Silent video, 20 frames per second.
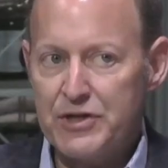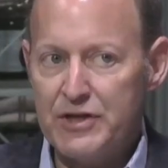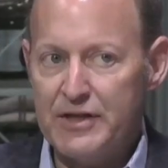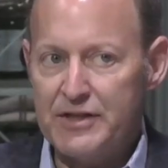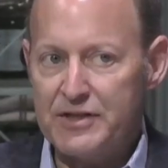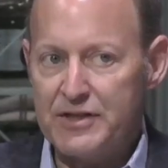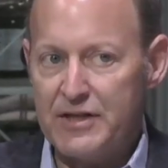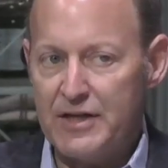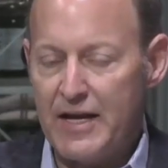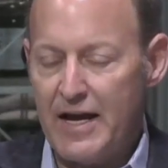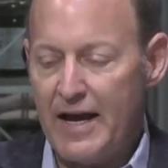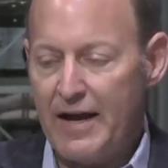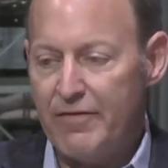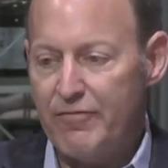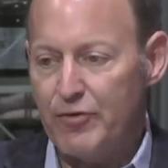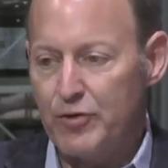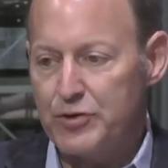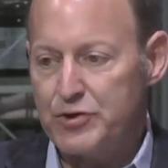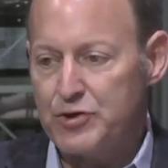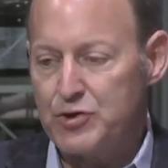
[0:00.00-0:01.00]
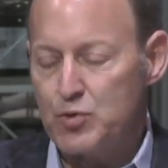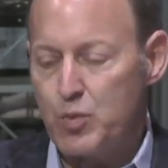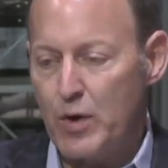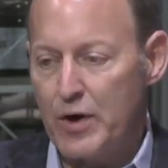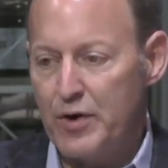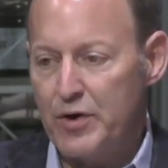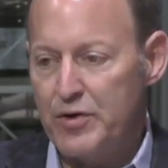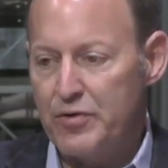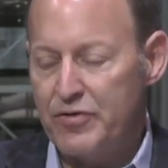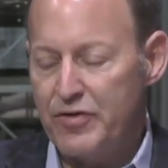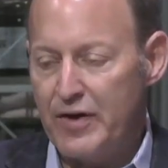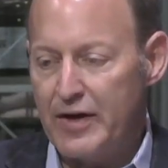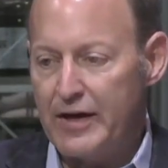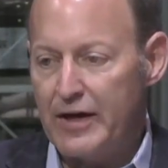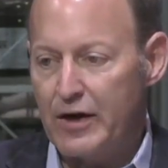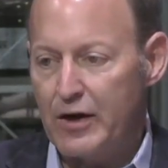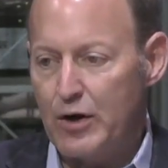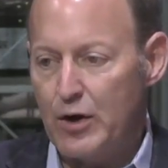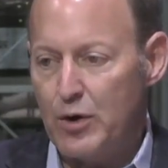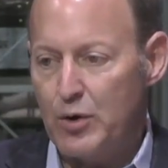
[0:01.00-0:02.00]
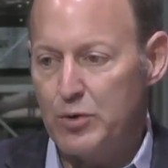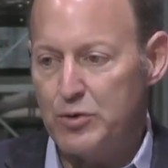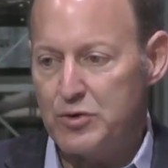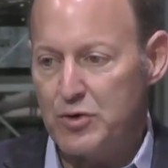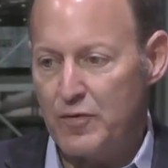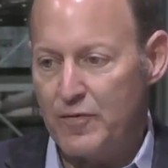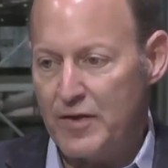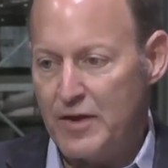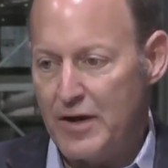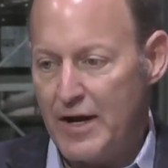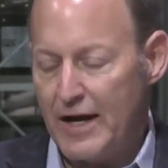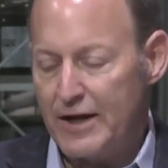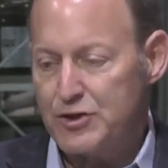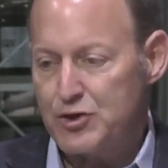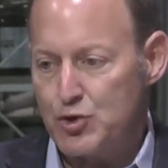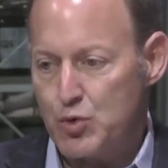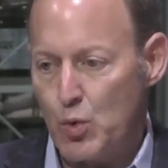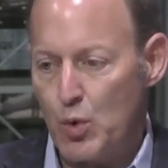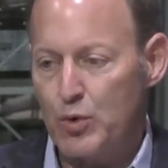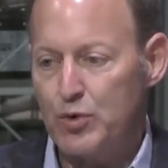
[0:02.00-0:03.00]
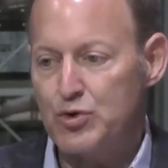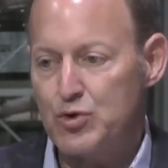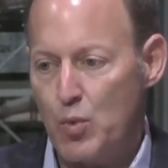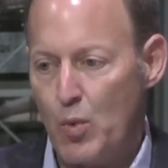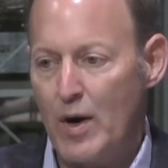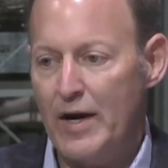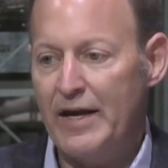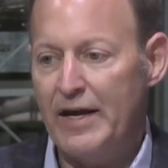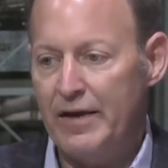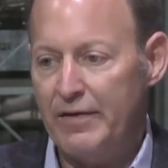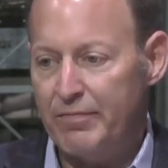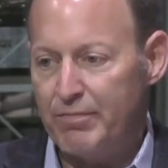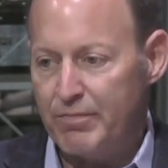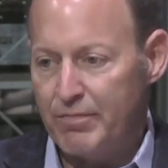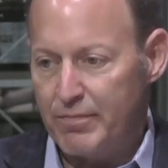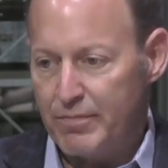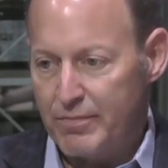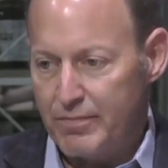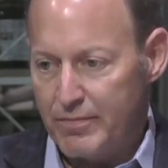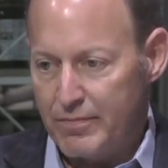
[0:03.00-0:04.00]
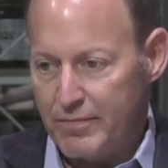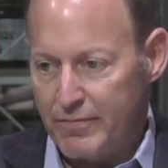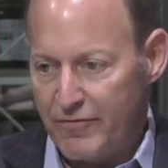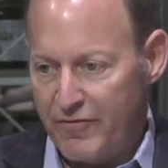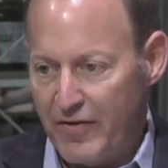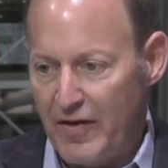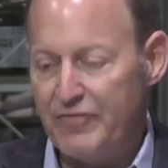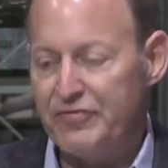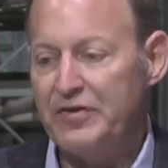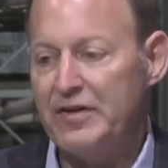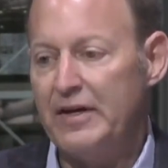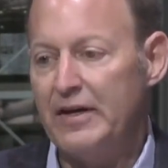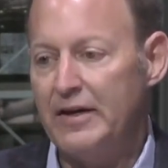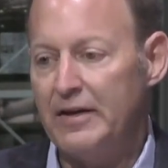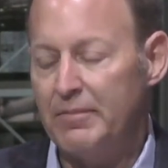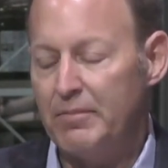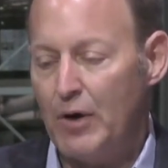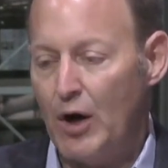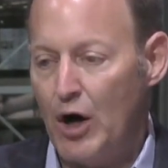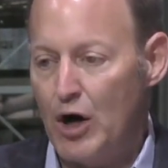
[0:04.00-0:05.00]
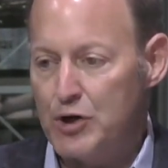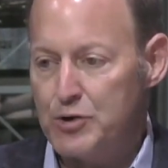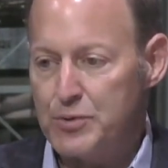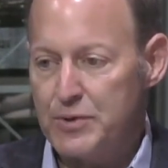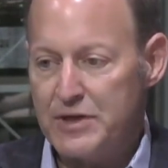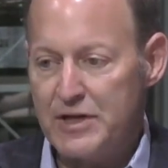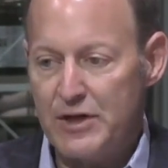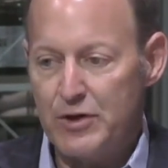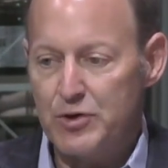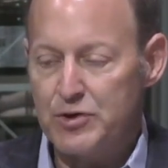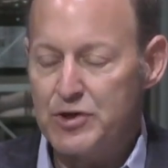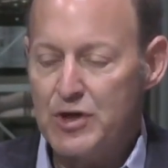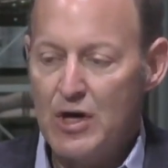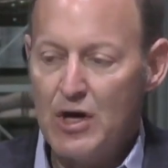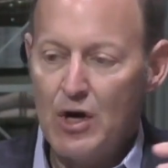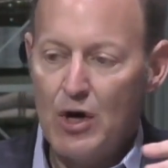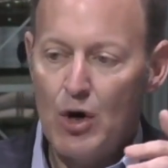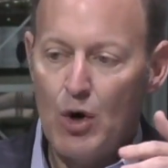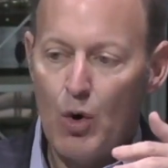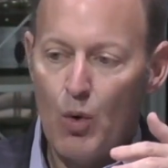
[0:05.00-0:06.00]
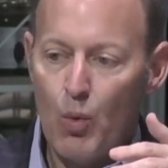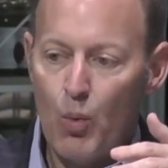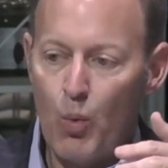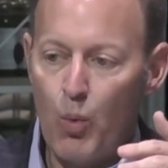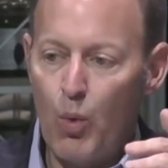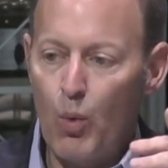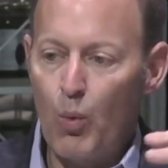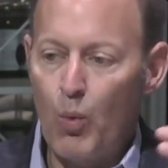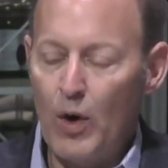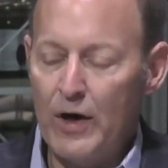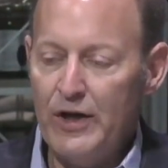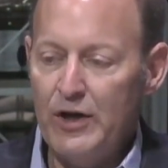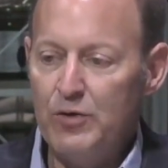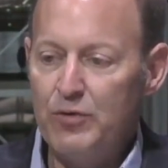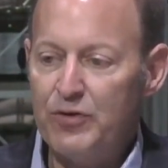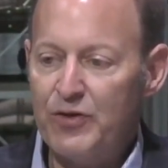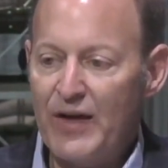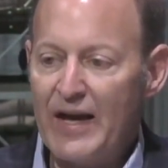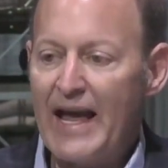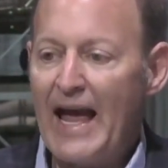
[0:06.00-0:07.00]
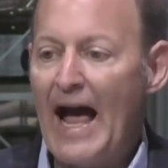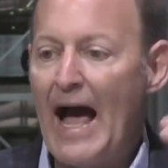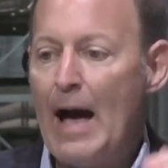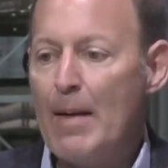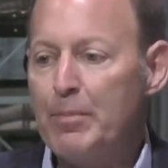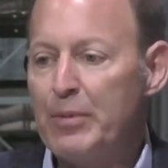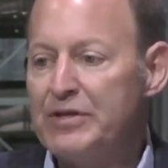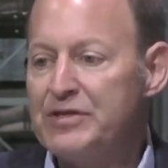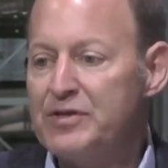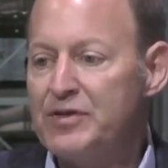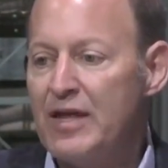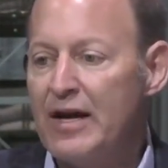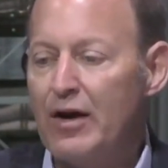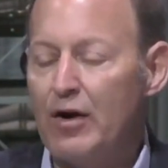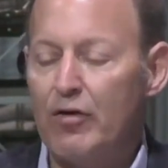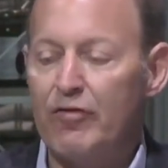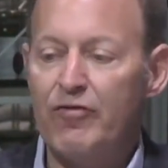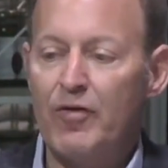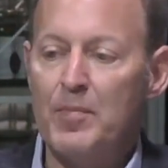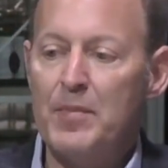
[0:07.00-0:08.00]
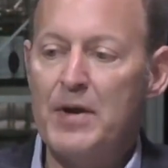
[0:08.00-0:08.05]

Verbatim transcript: is today versus where you think it goes over the next 20, 50, 100 years, what do you think happens there from a